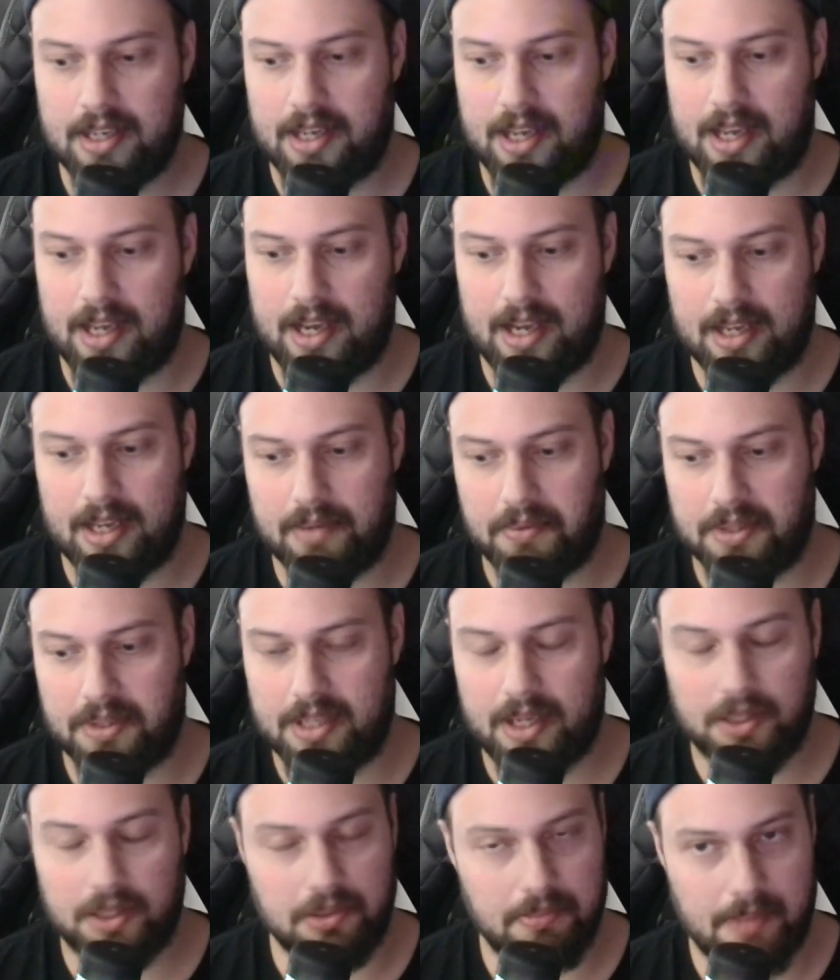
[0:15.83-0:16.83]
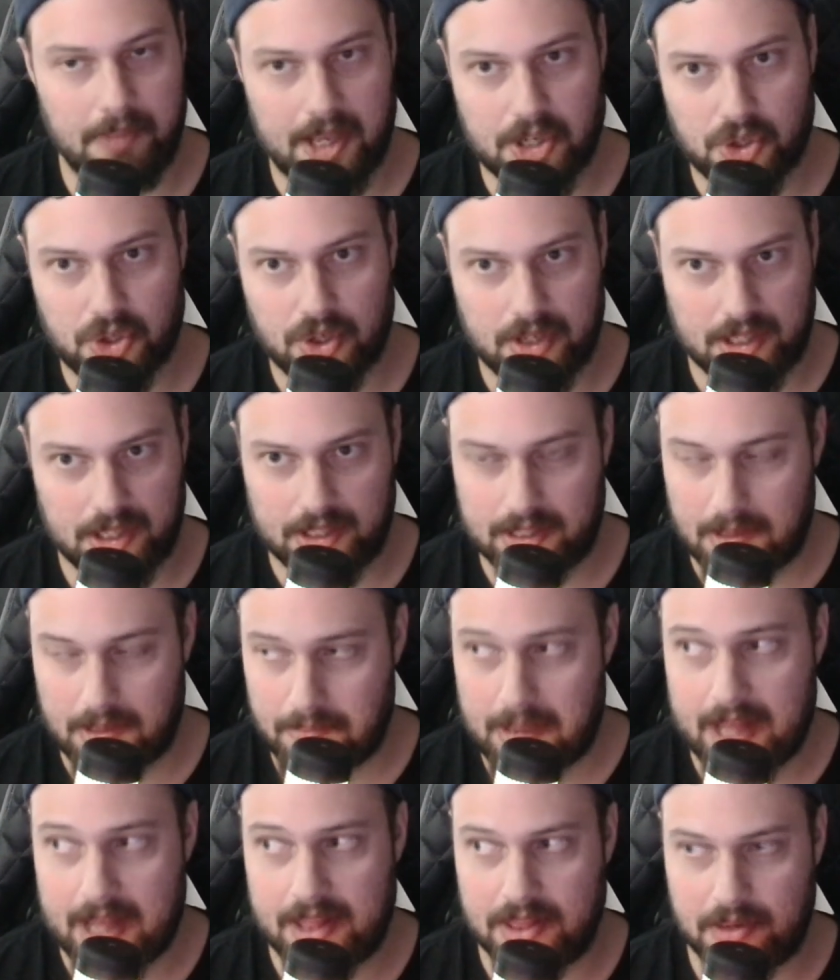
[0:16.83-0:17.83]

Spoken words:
and without mentioning the band